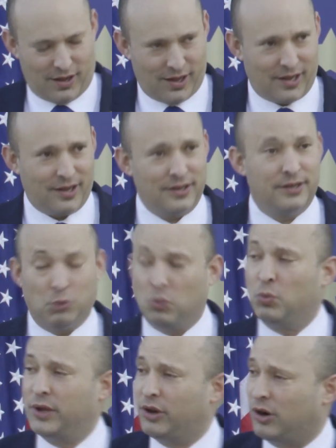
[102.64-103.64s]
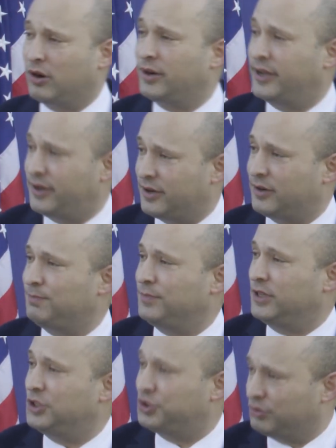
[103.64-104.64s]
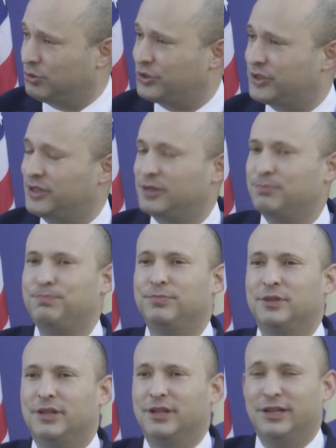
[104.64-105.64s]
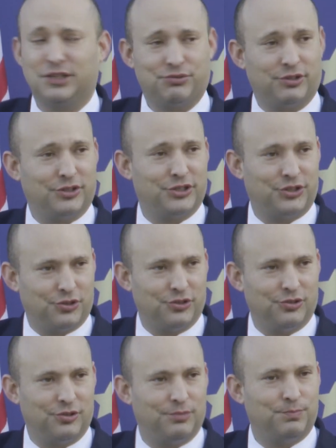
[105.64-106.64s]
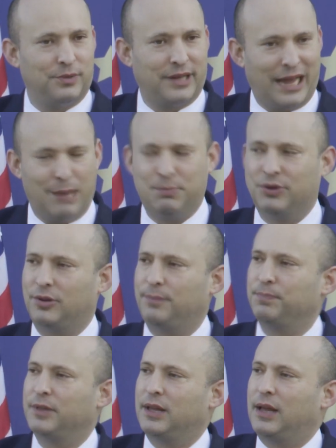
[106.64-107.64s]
And we are here in Jerusalem, Israel's eternal capital.